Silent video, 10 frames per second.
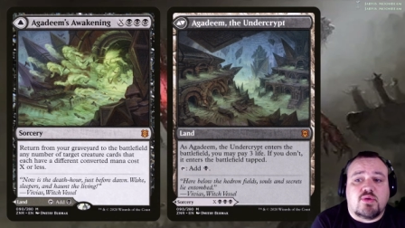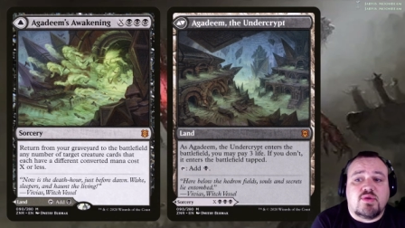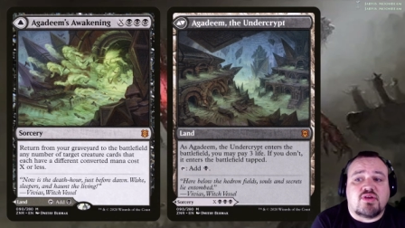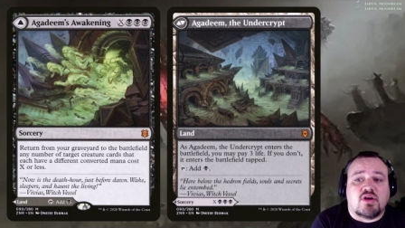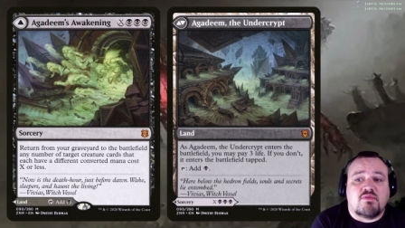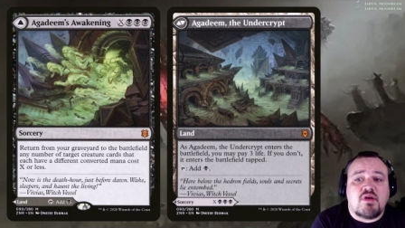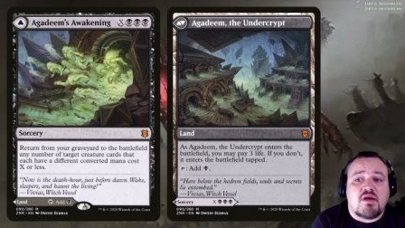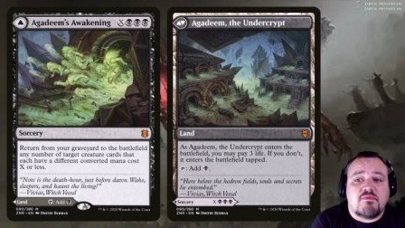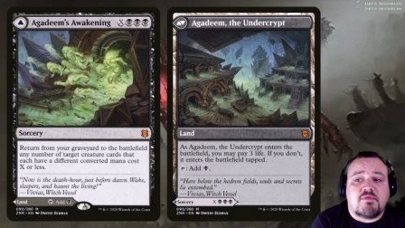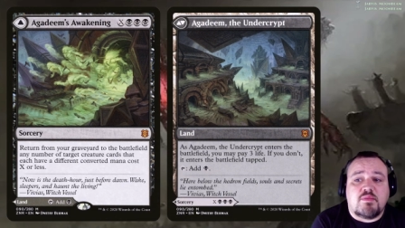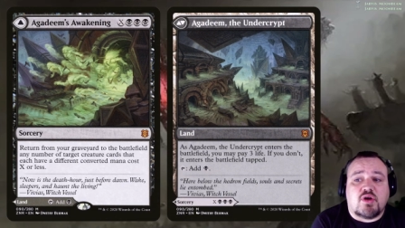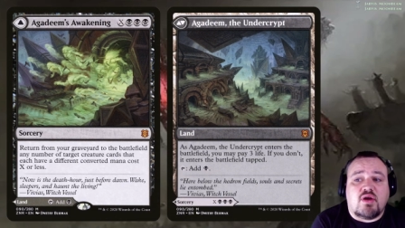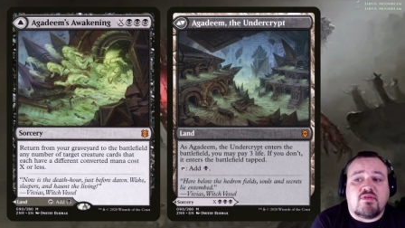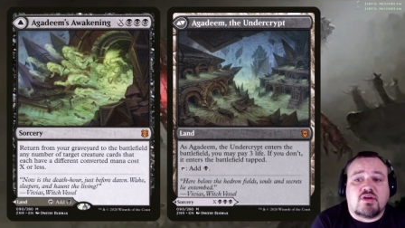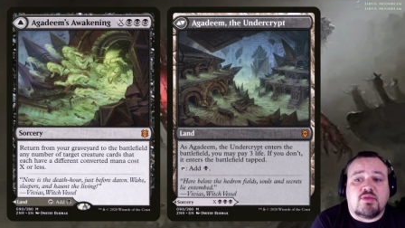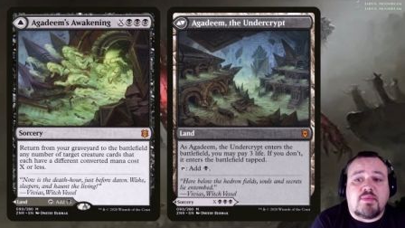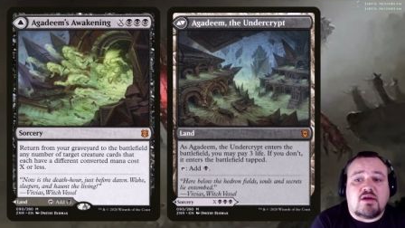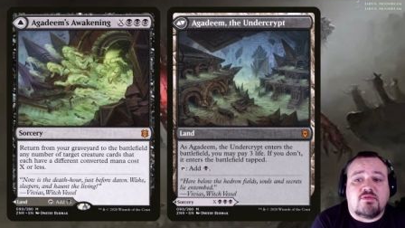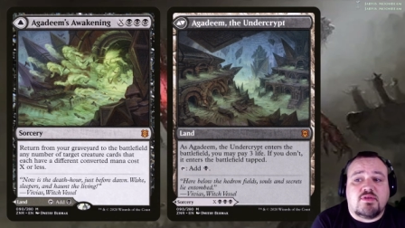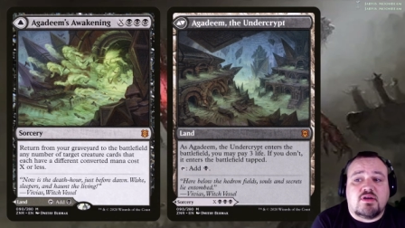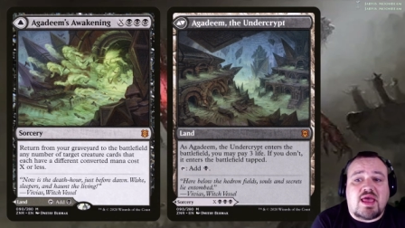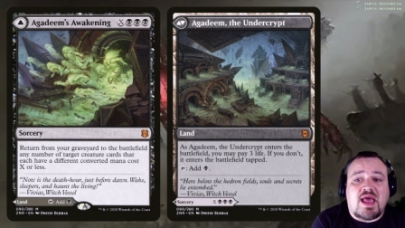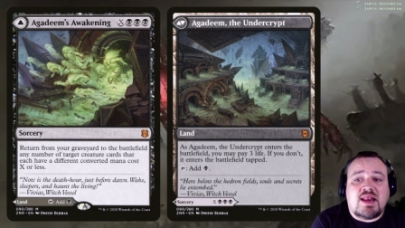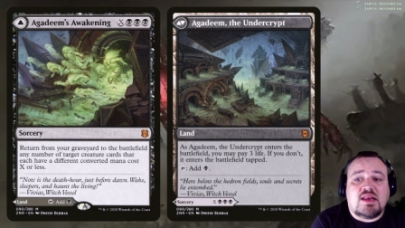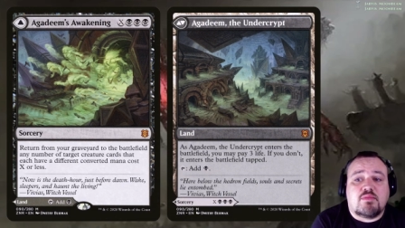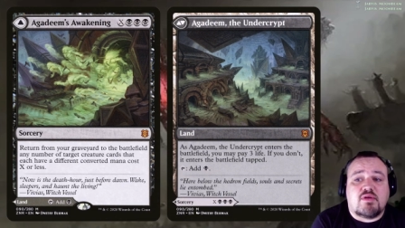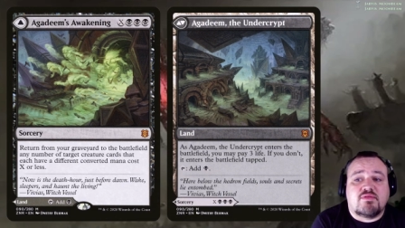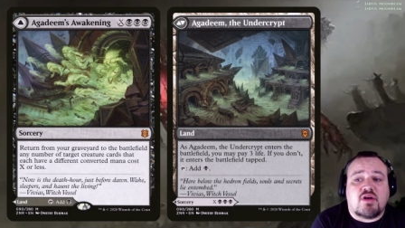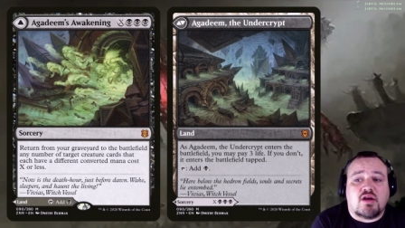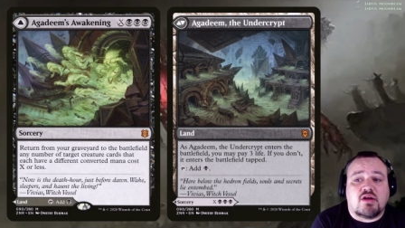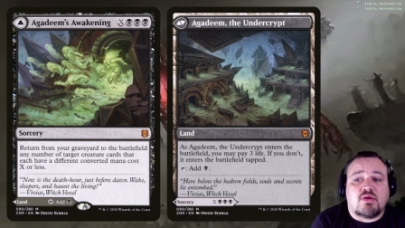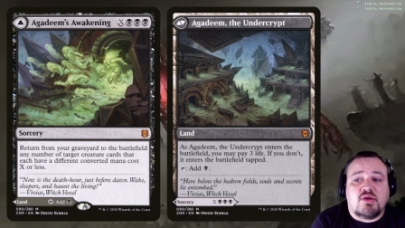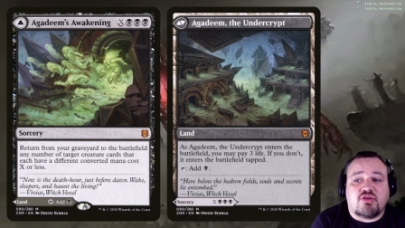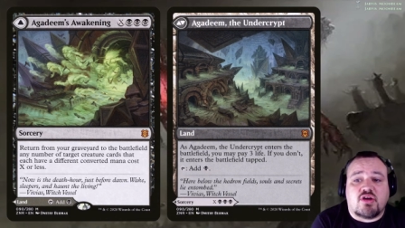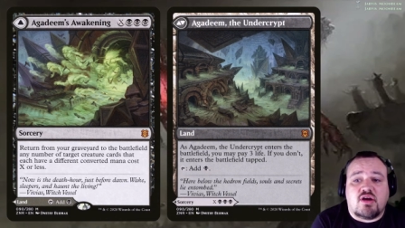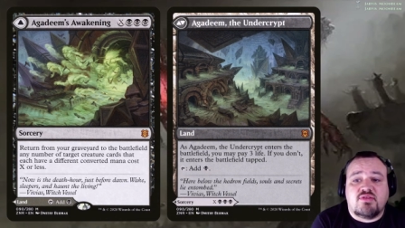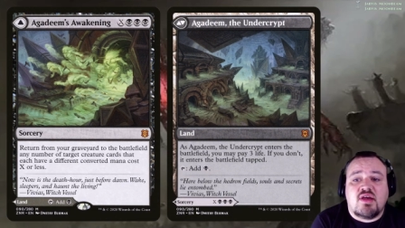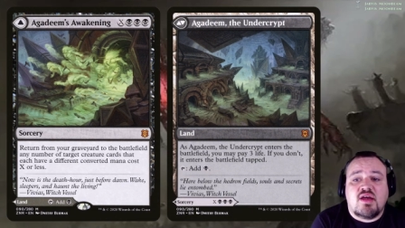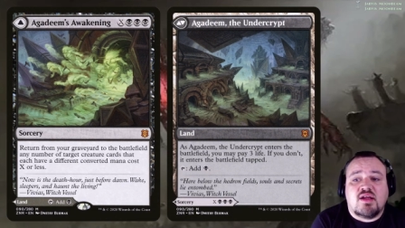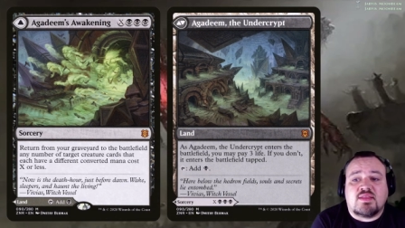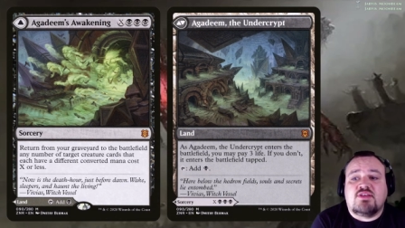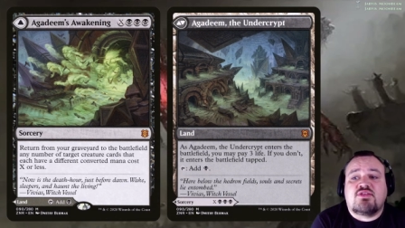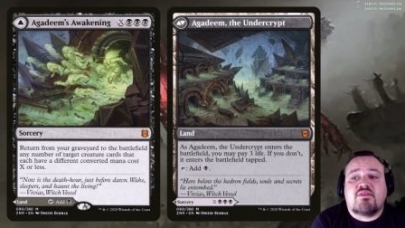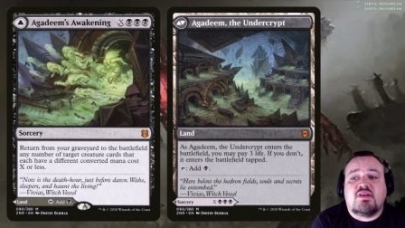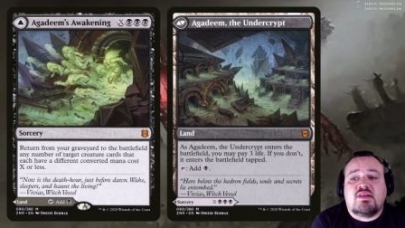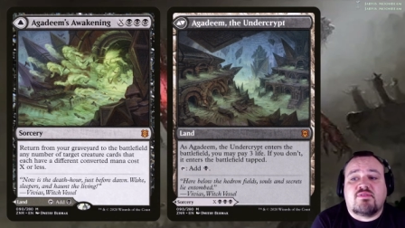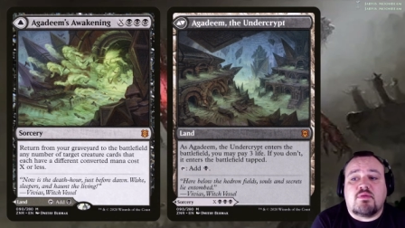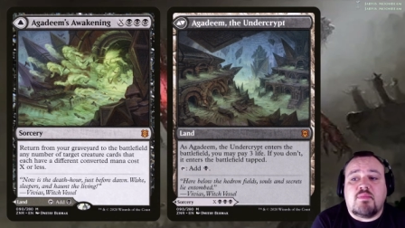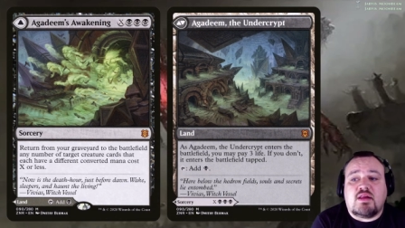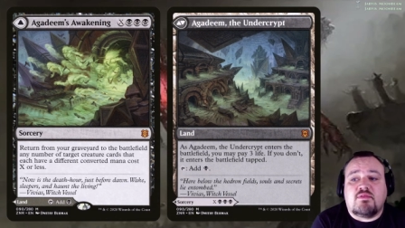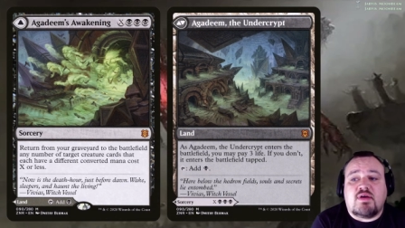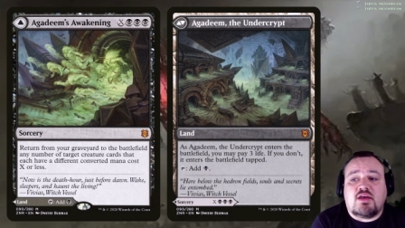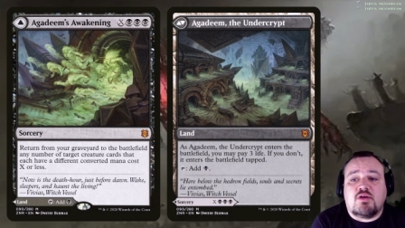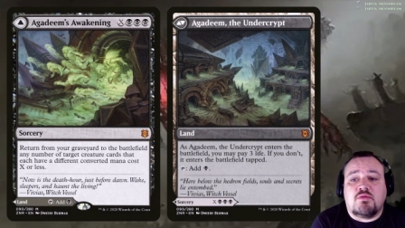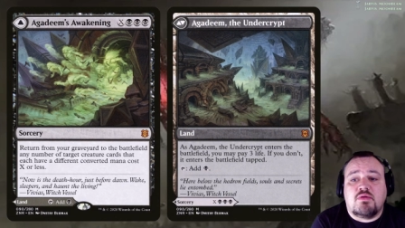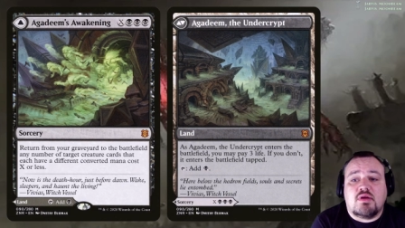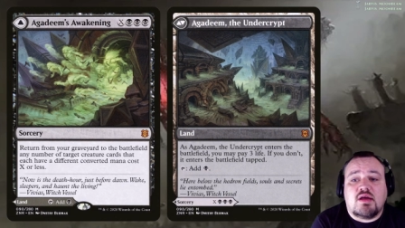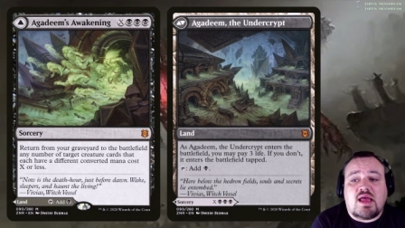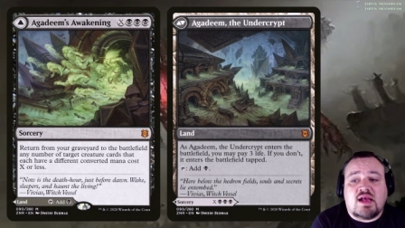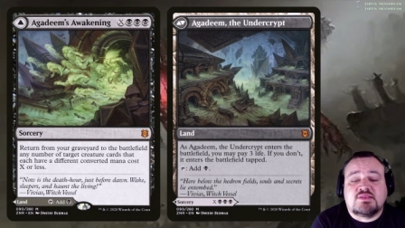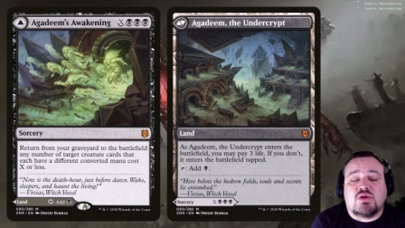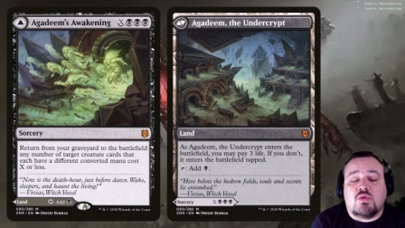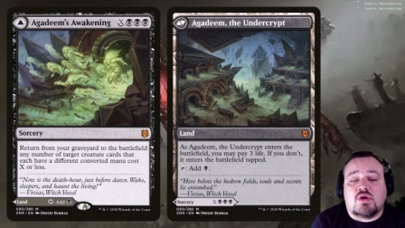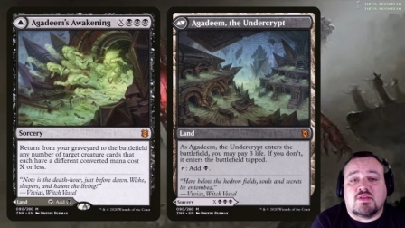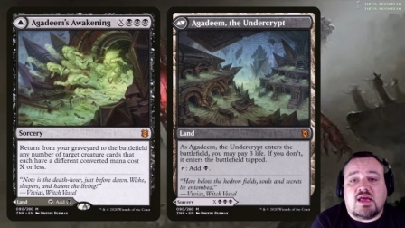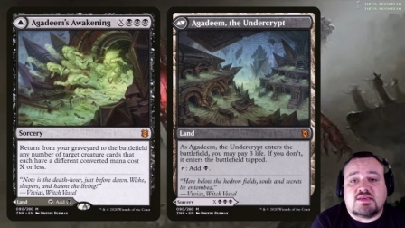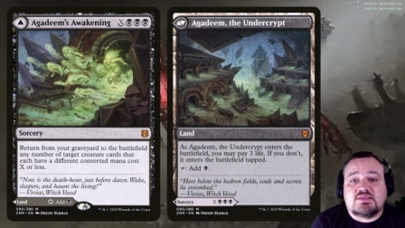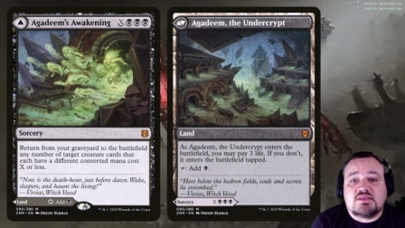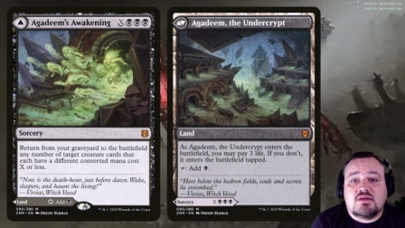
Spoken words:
return from your graveyard to the battlefield any number of target creature cards that each have a different mana value, X or less.